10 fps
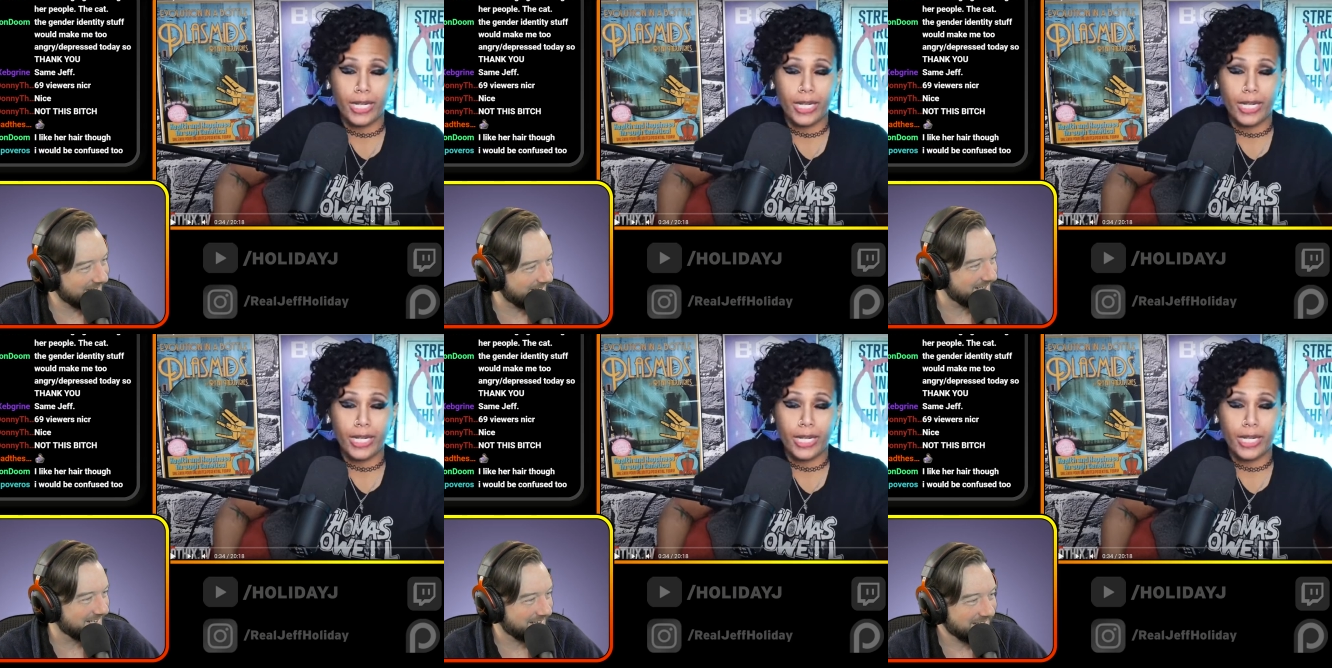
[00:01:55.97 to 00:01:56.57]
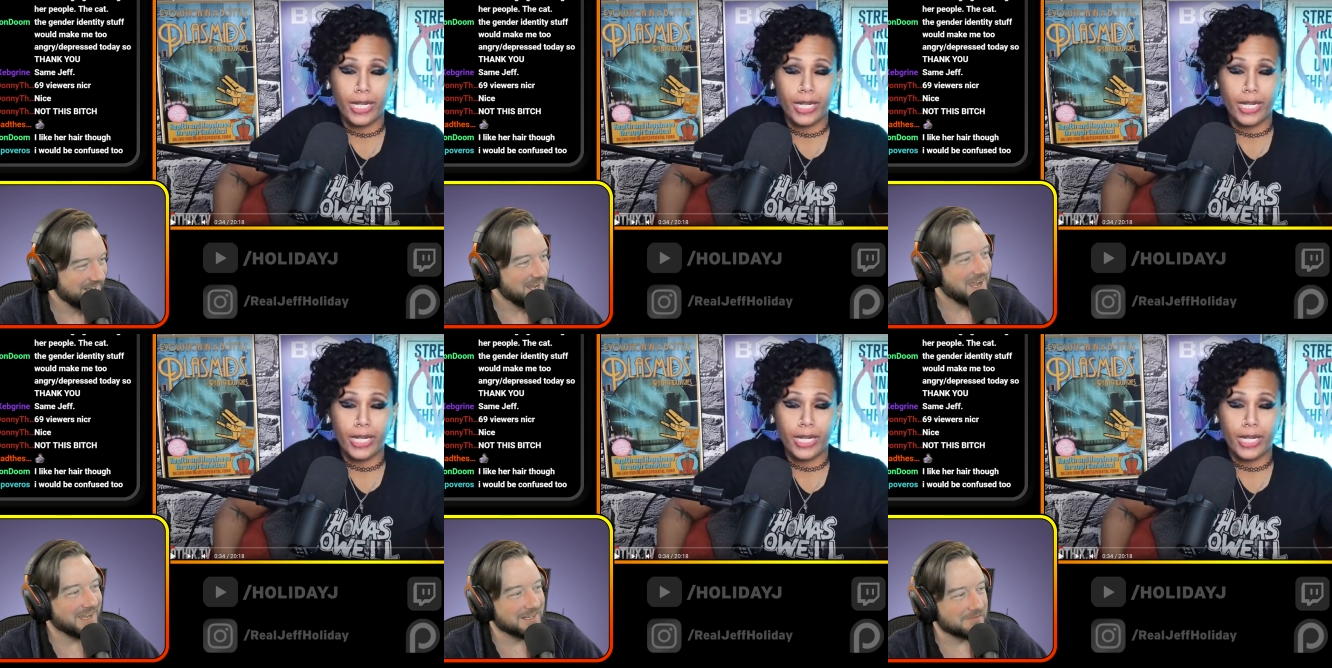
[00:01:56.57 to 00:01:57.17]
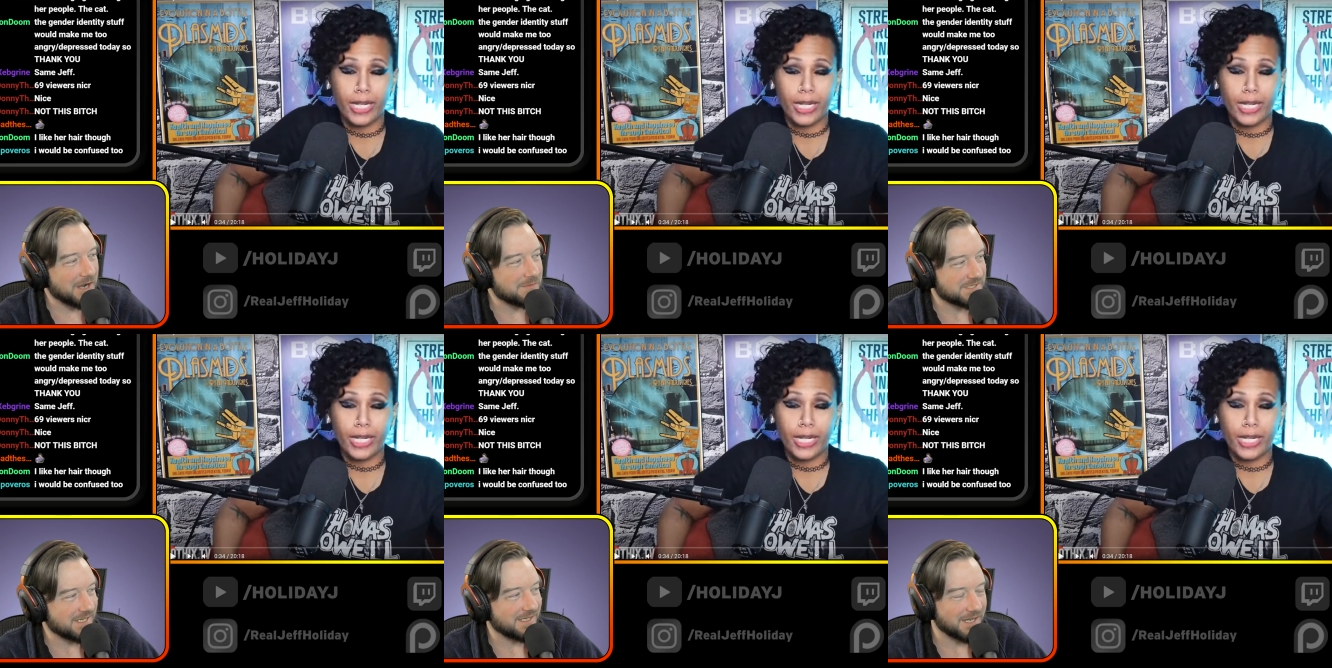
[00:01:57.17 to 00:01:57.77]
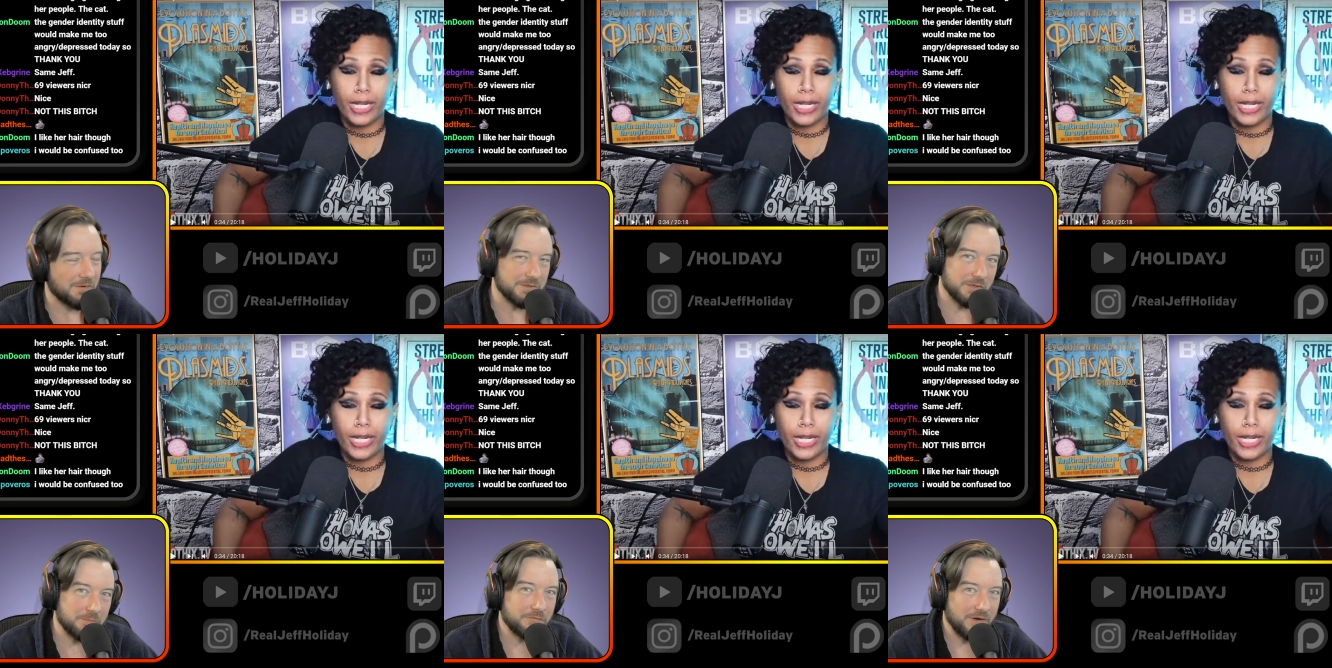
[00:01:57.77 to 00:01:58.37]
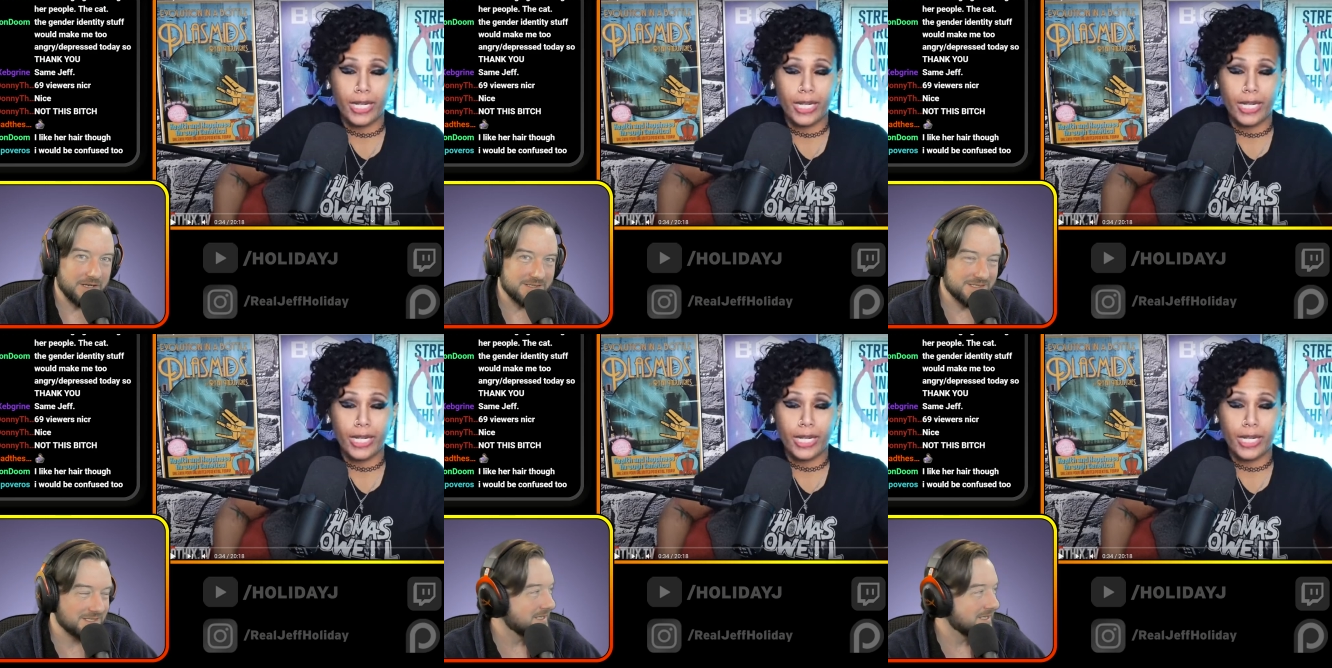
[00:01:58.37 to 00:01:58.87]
Speaker 1: and if I was hanging out with a group of friends